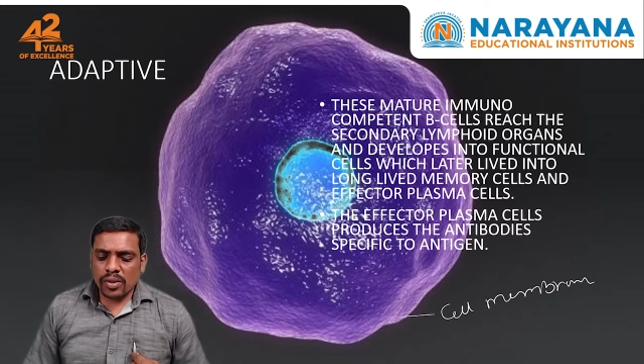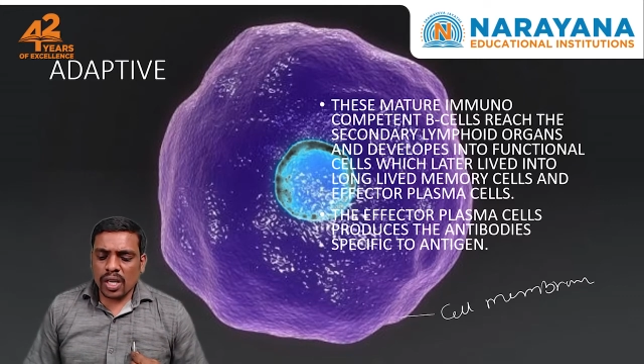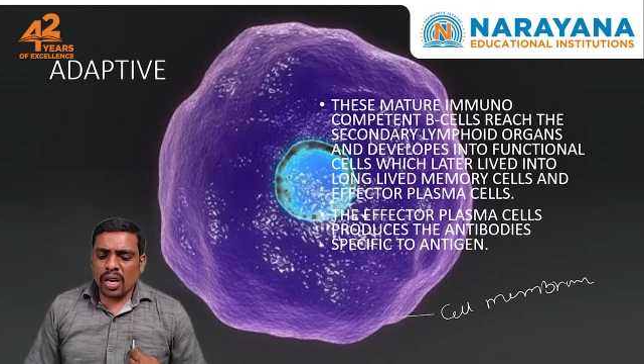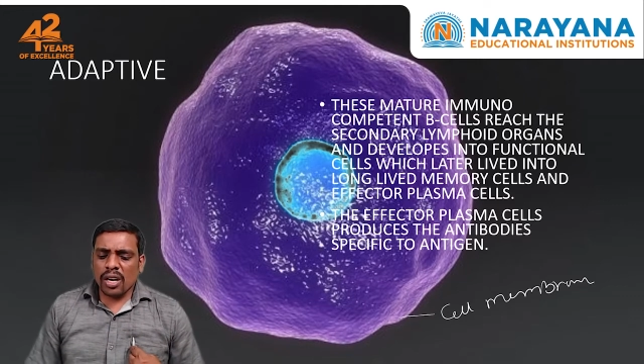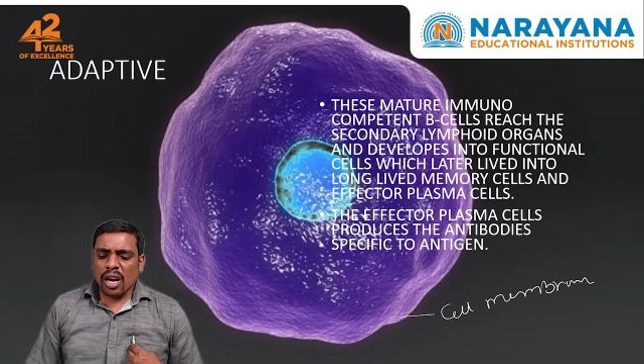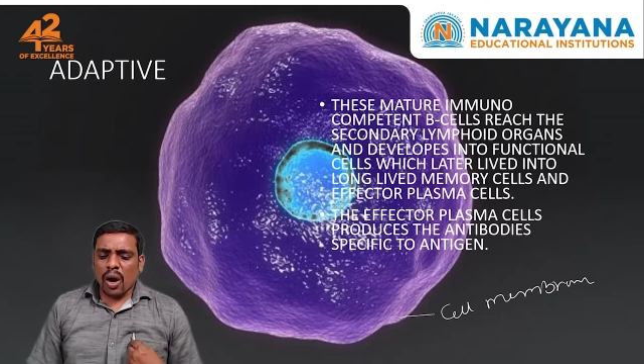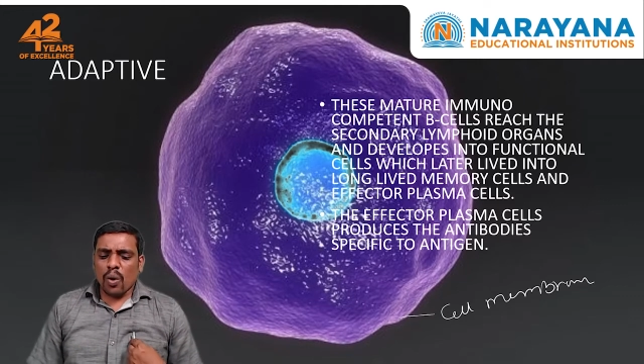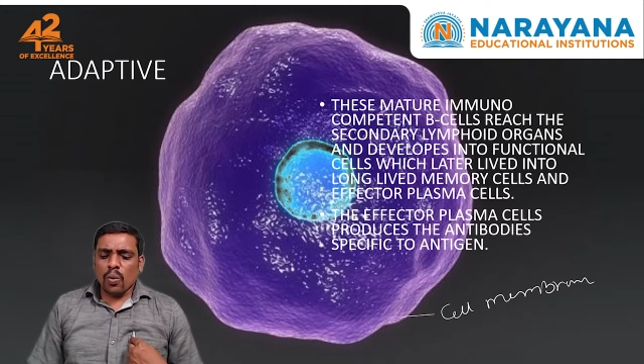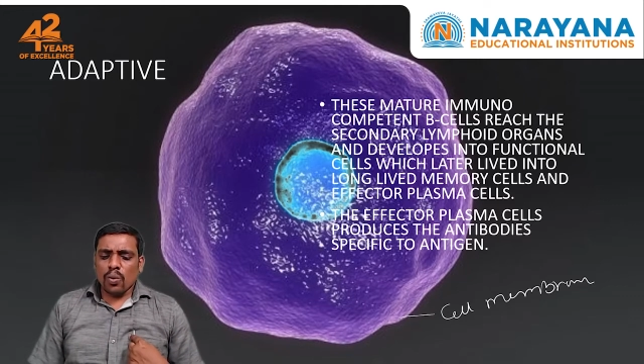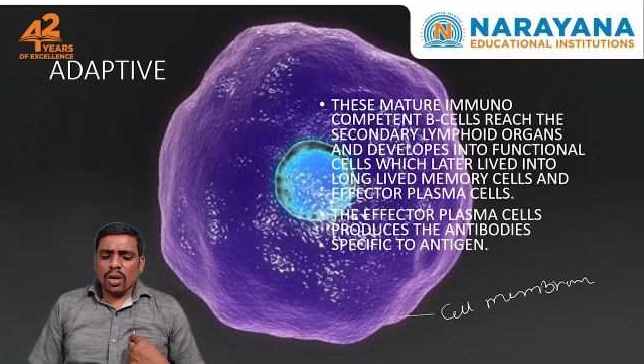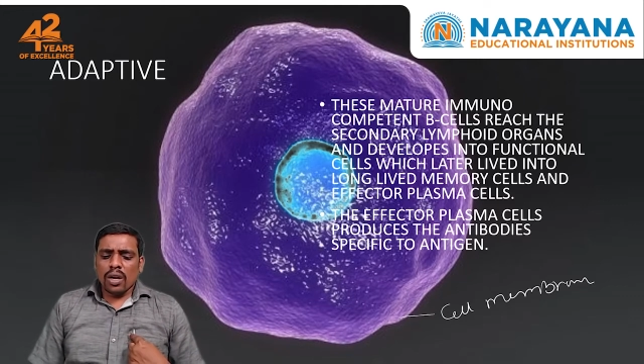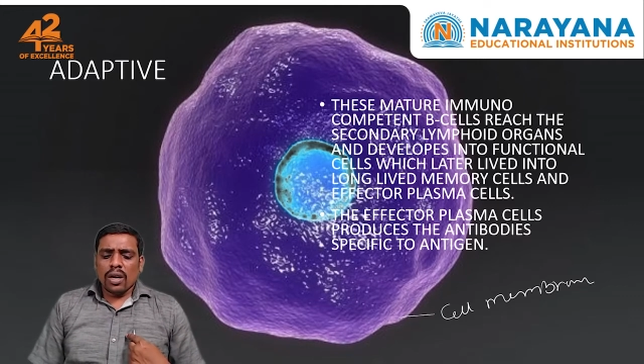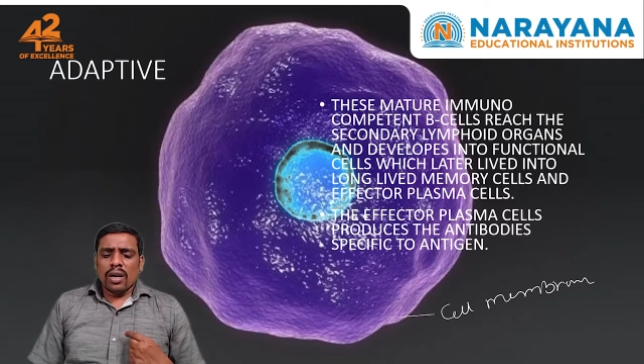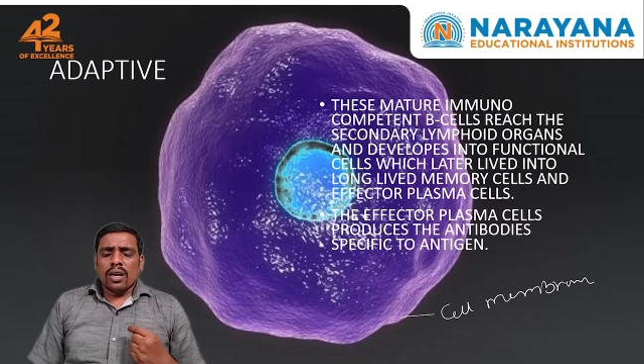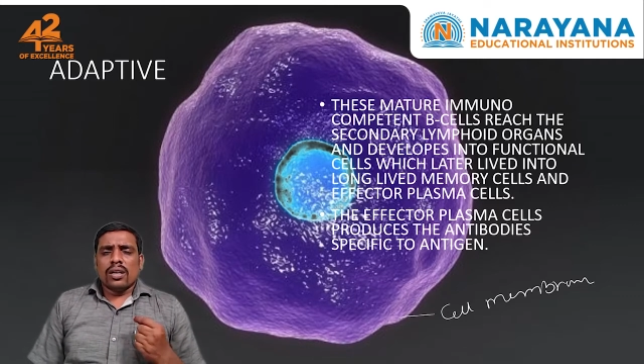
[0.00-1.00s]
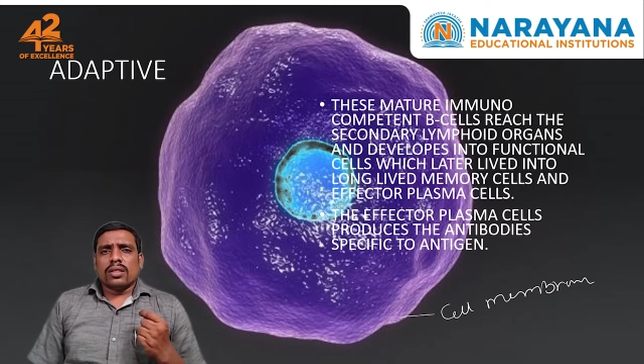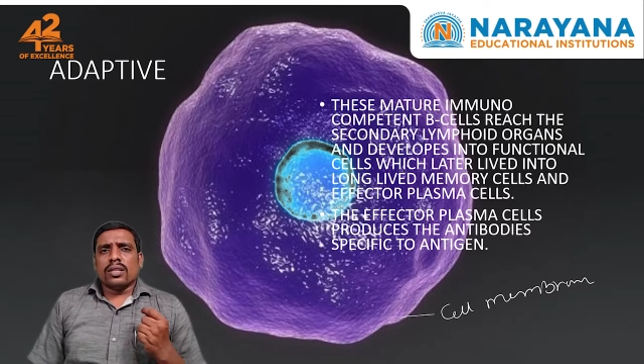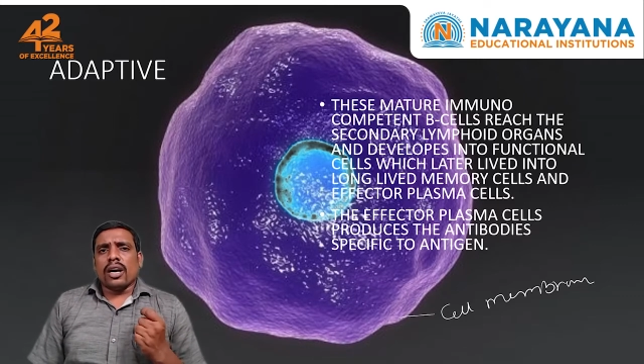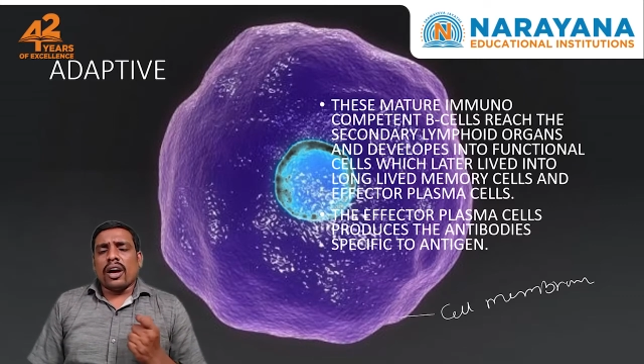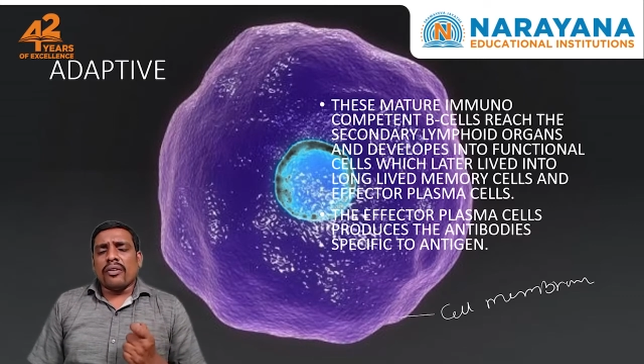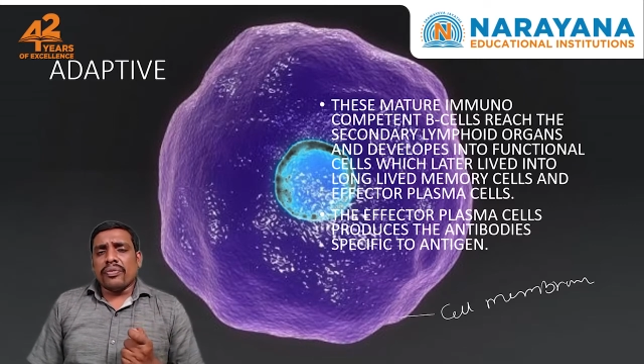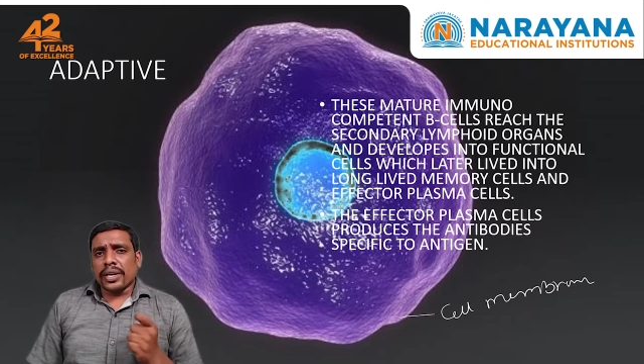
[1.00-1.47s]
Now, the
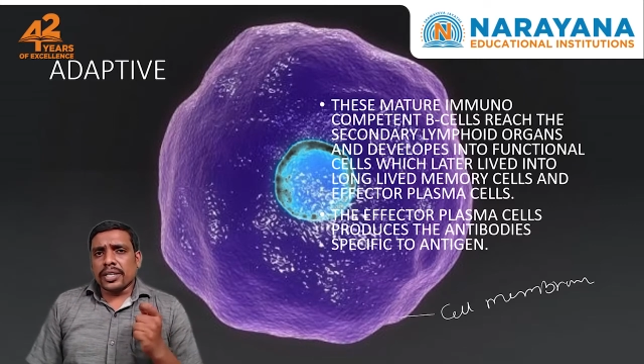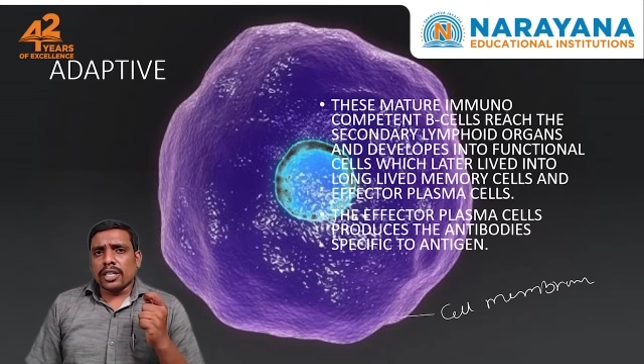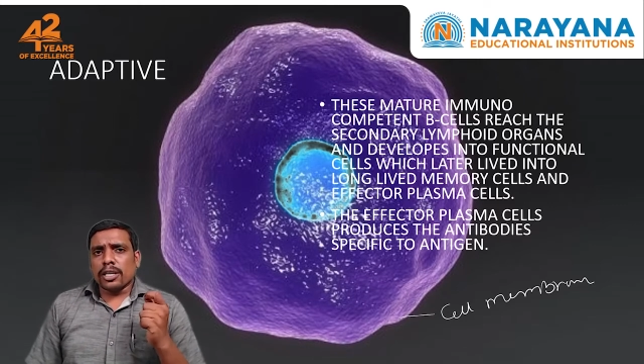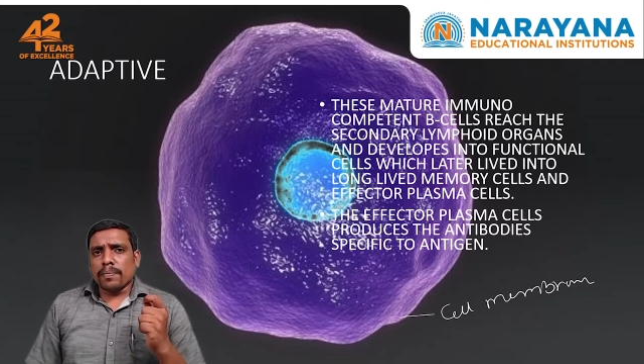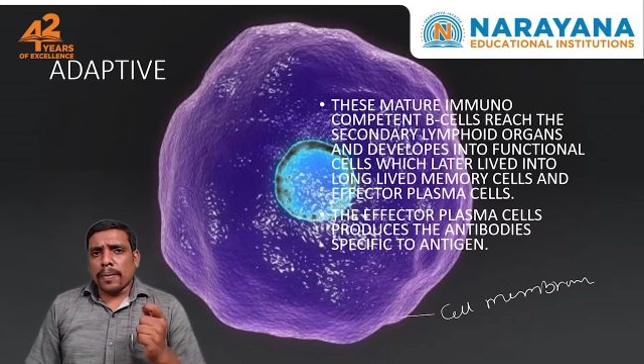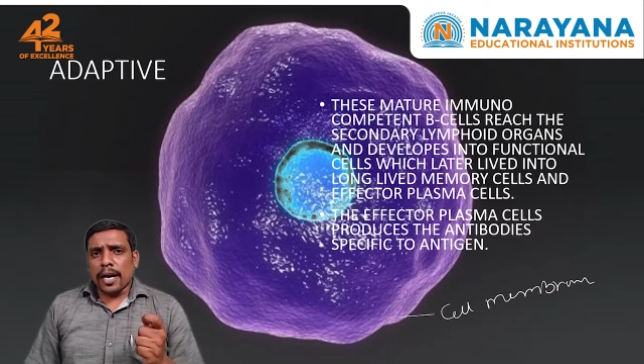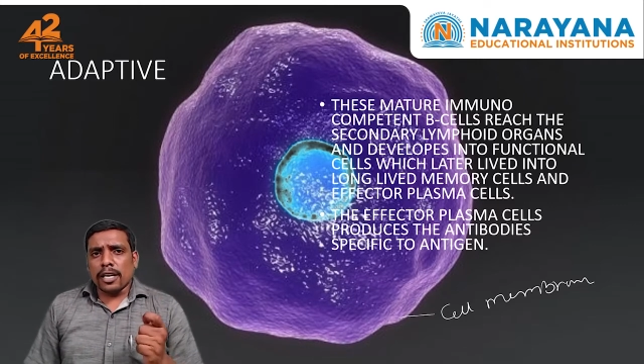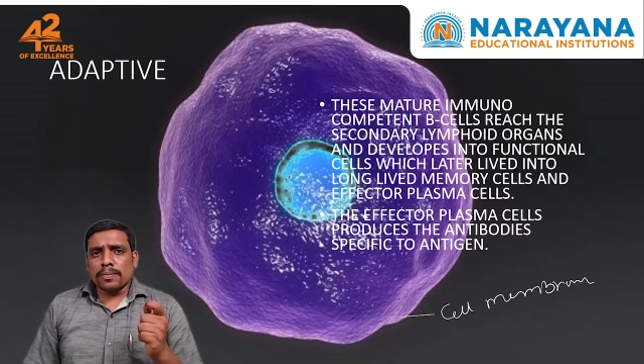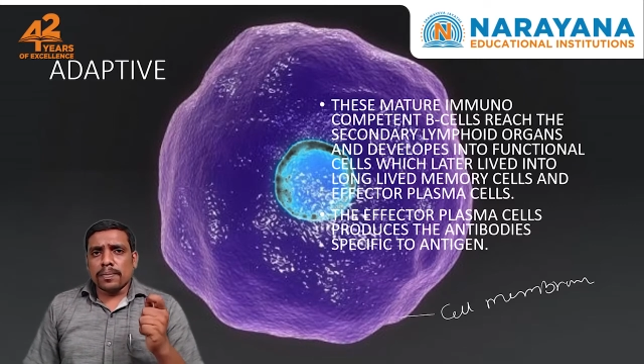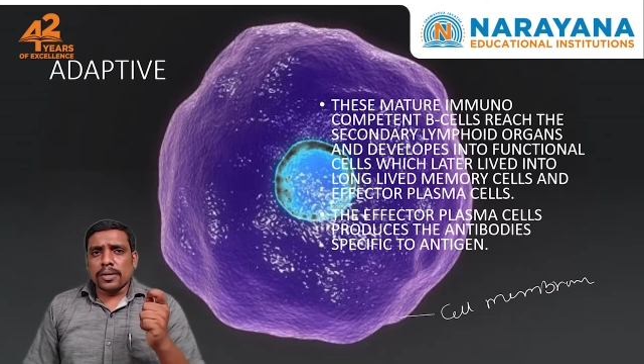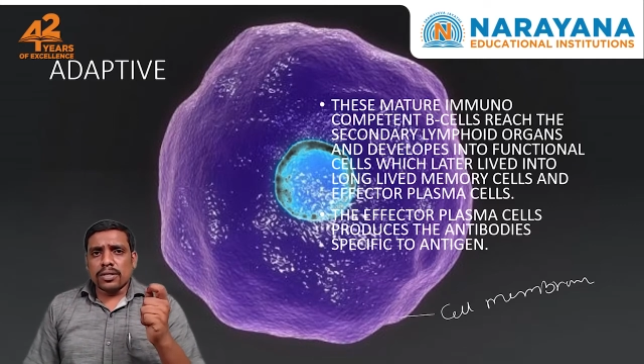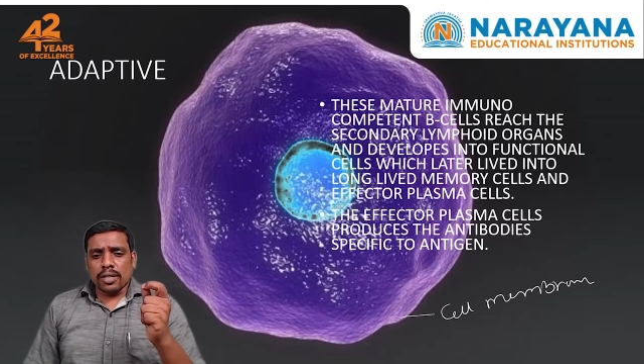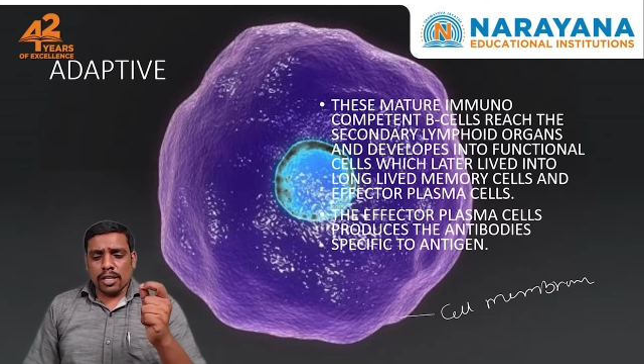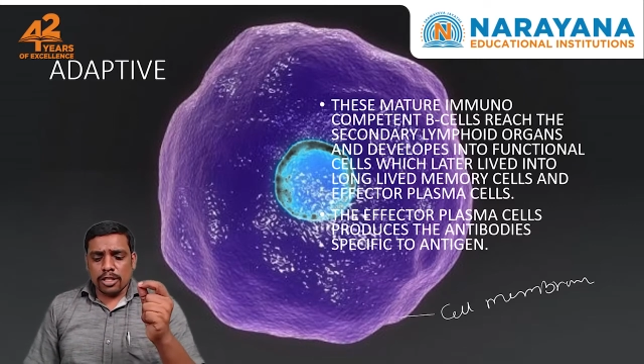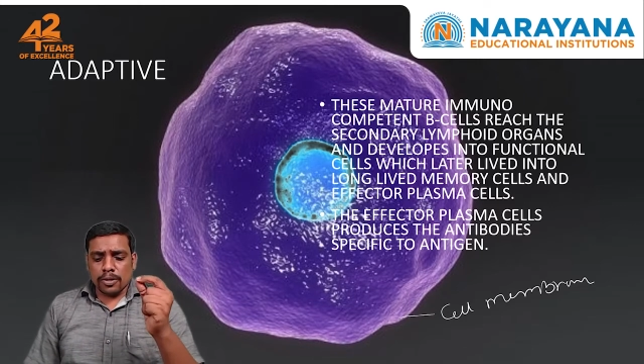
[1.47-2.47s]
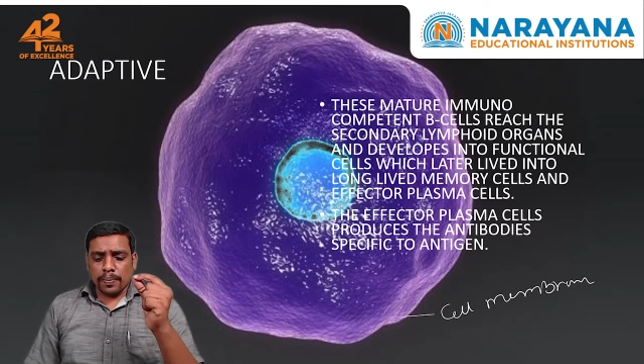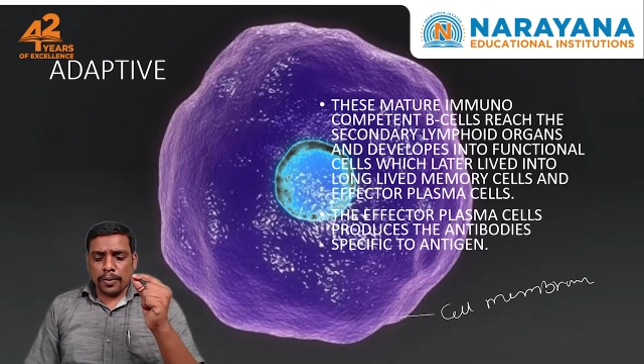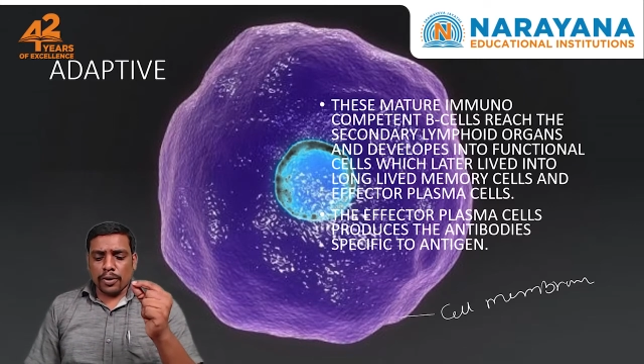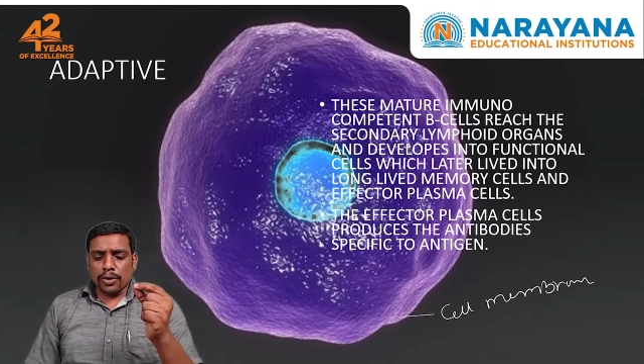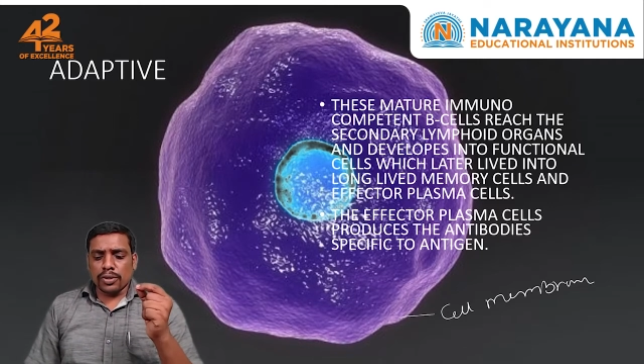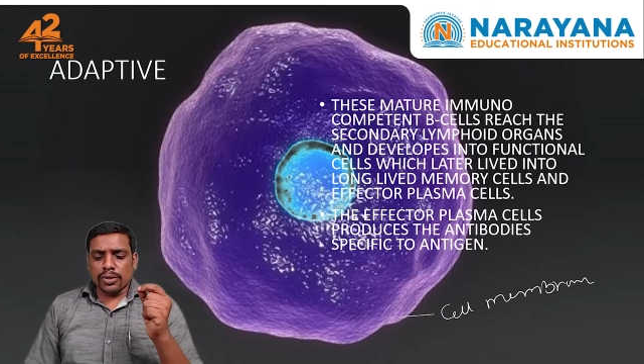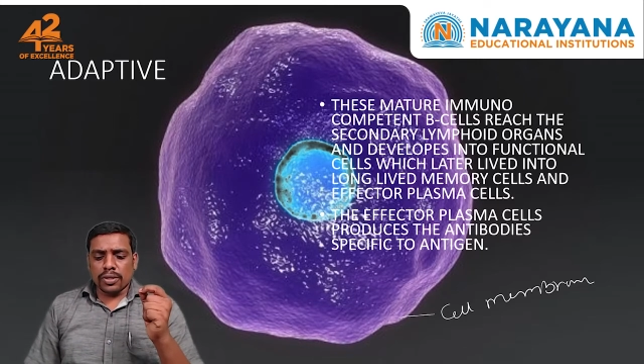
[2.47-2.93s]
effector plasma cells
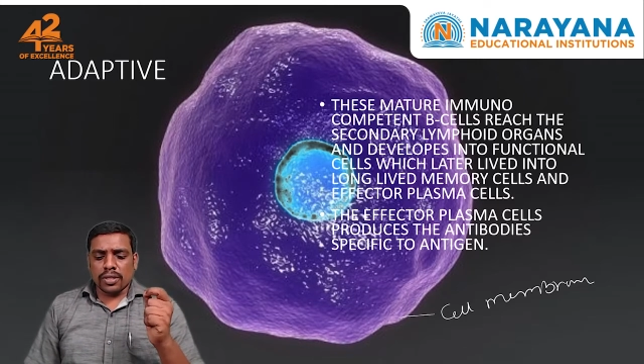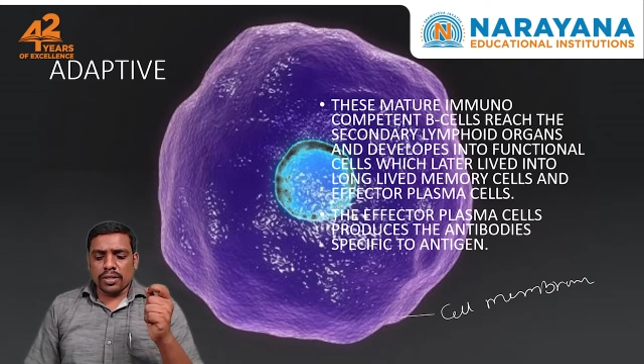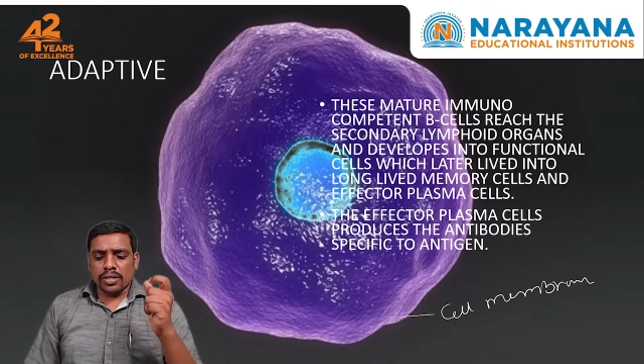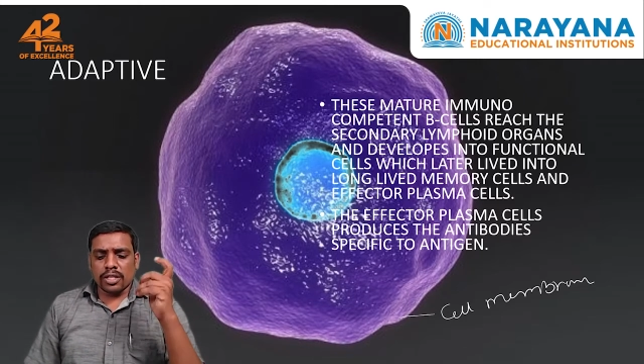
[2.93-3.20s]
produces